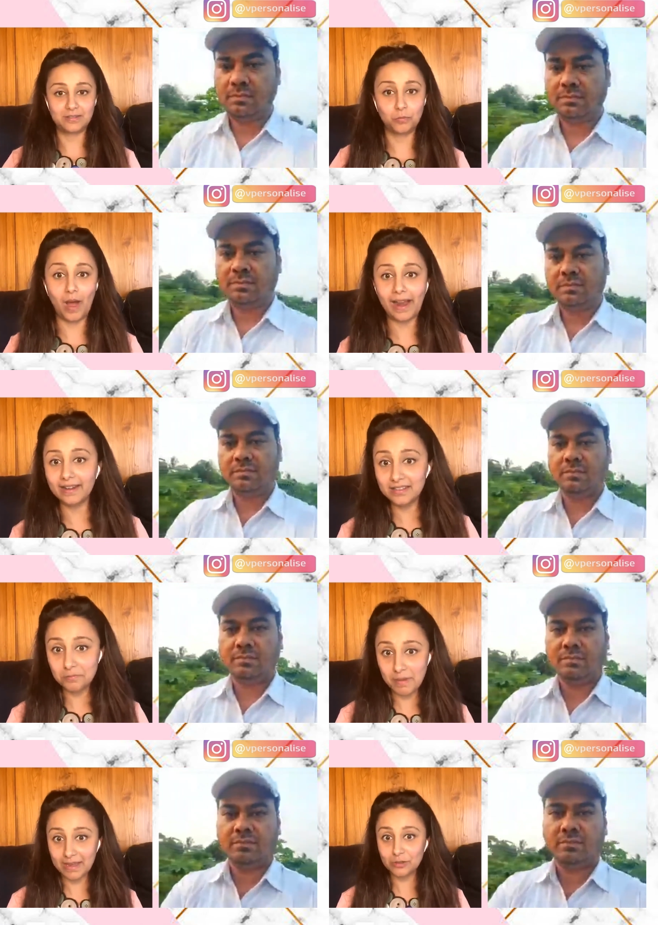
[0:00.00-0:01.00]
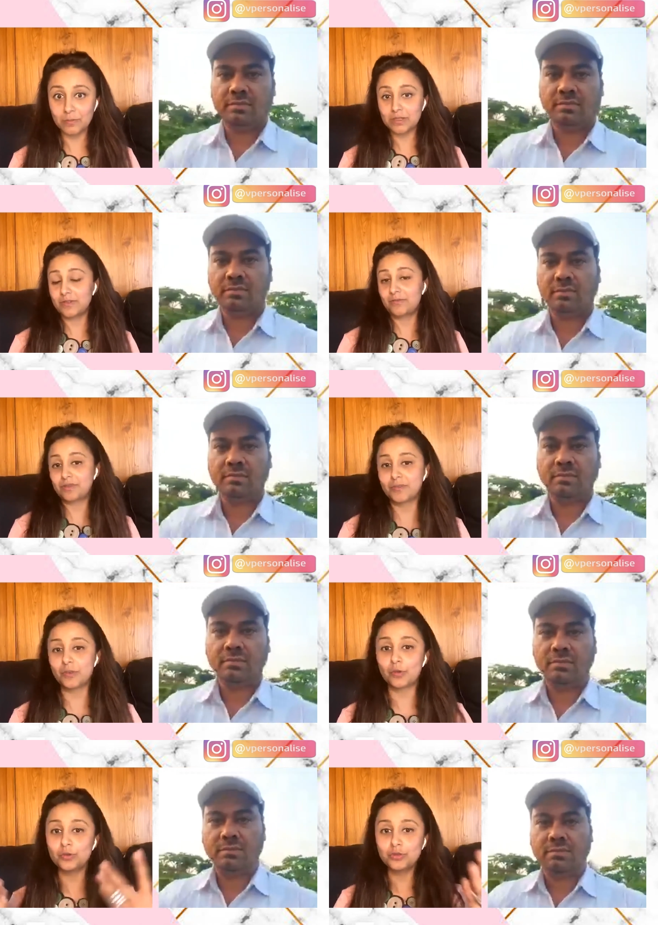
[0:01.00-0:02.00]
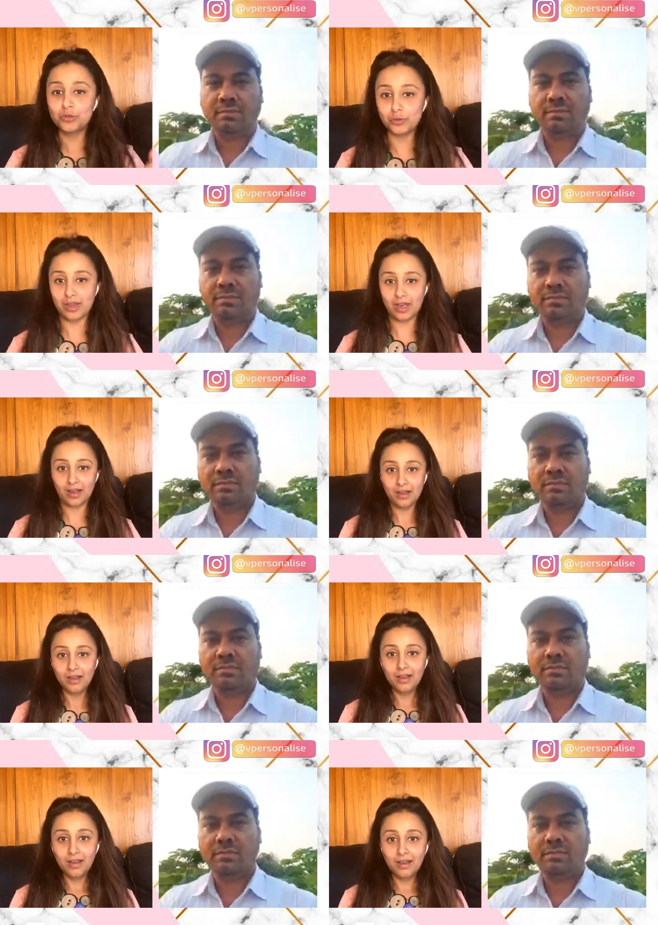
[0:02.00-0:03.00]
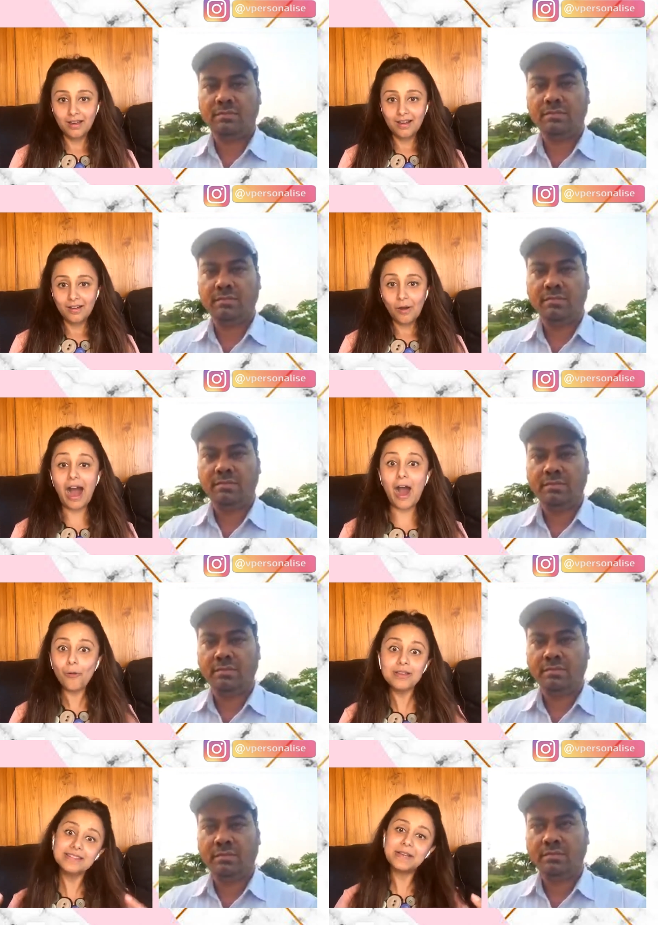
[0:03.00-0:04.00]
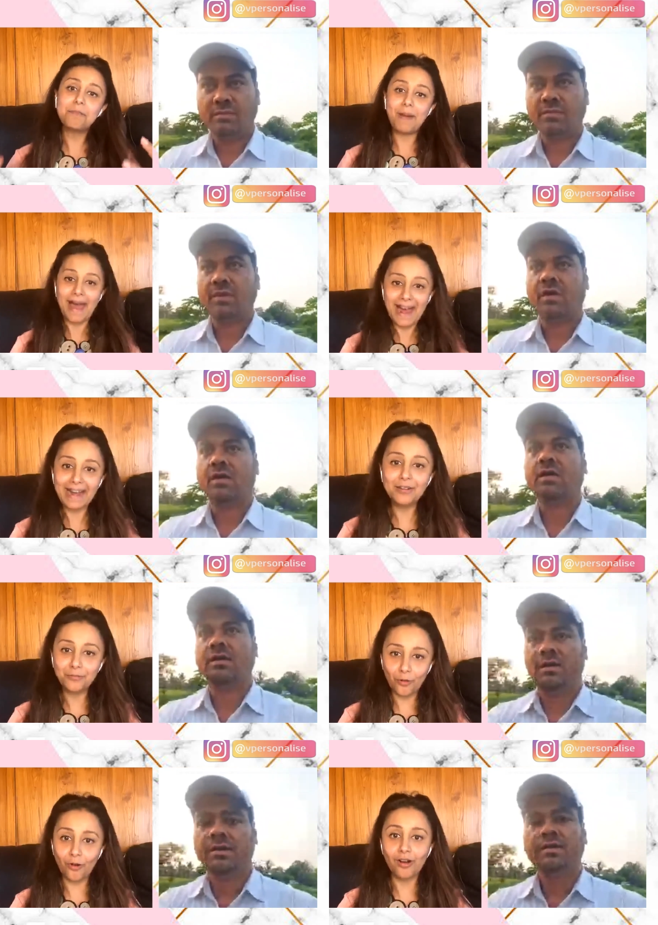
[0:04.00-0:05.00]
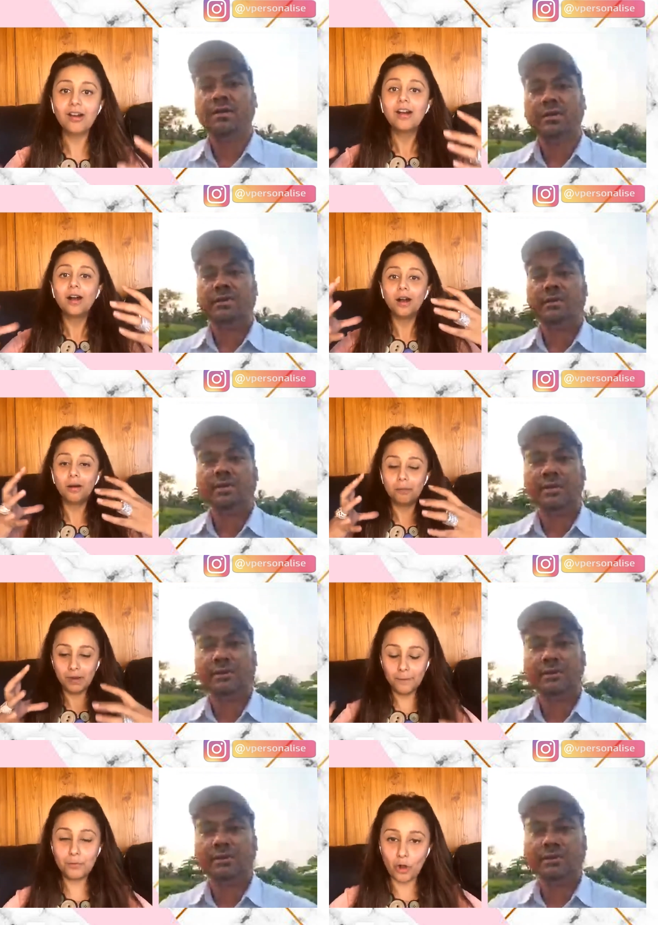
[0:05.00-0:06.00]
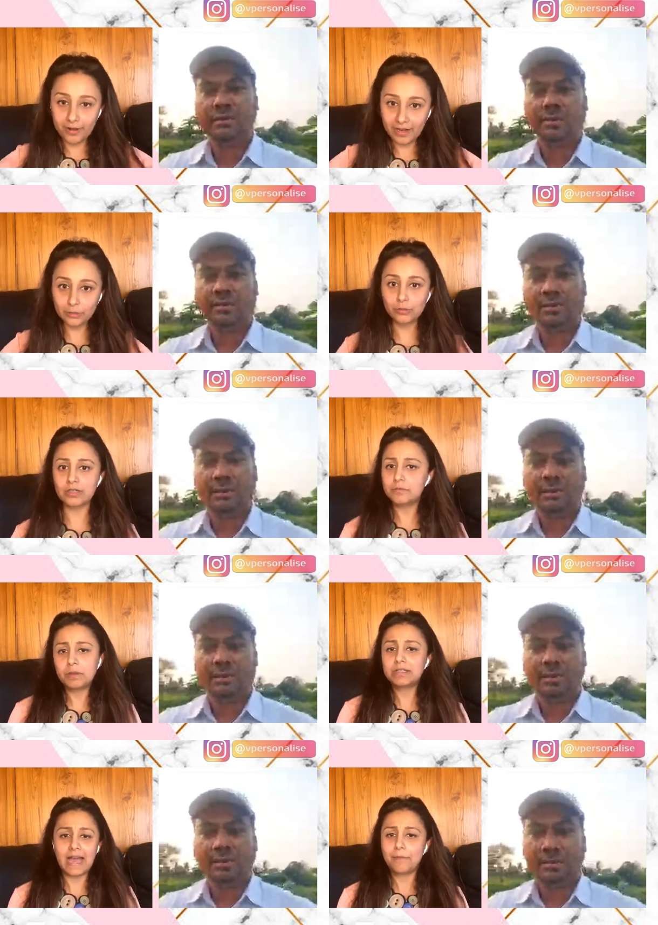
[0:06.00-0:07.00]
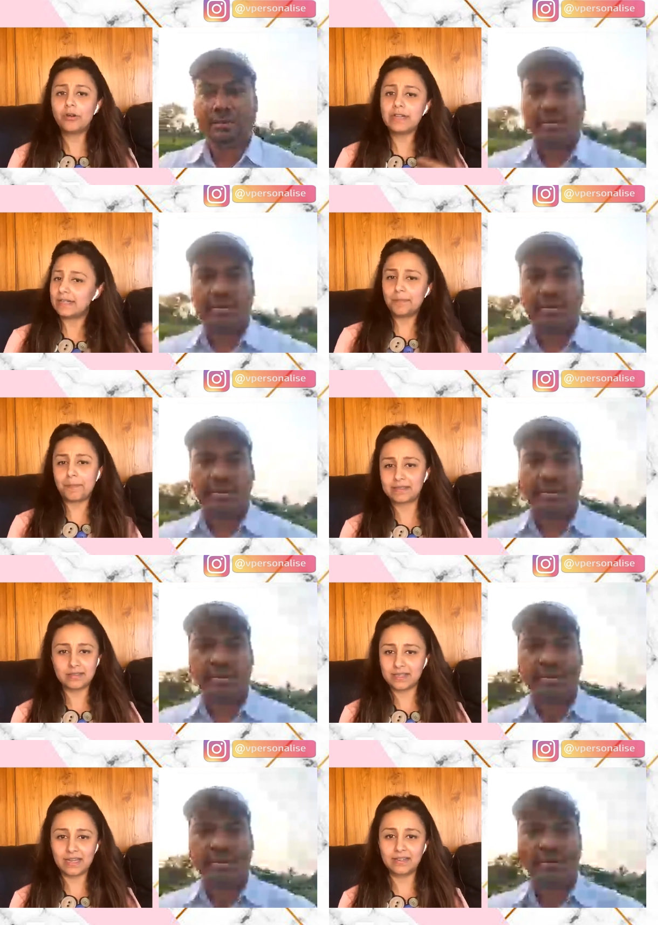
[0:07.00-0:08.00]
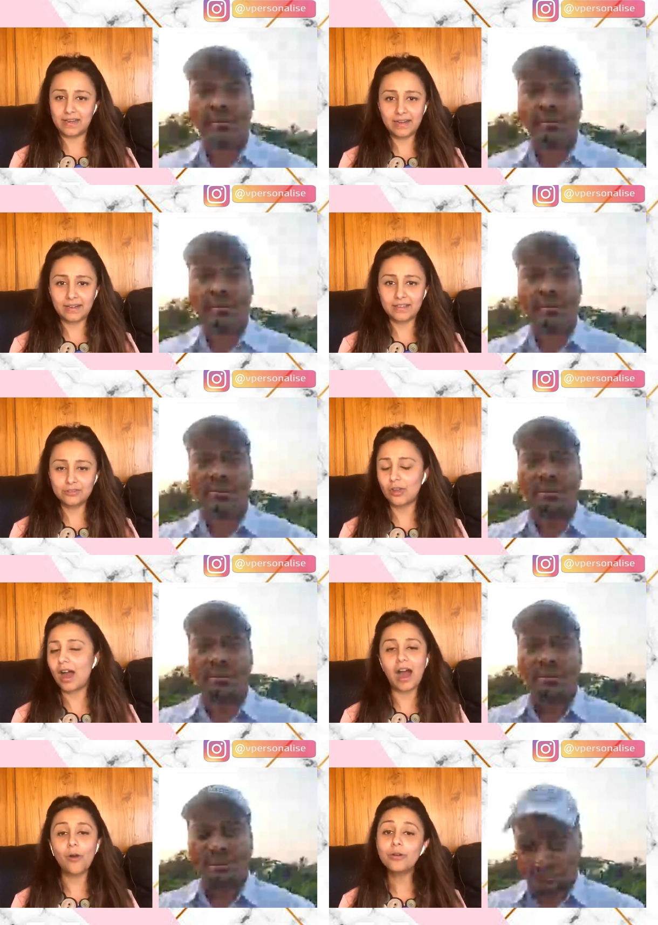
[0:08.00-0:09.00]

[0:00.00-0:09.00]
Speaker 1: Why does it make so much of a difference if we don't use urea? How is it bad for a, a product to because I'm not eating the pesticide directly. So how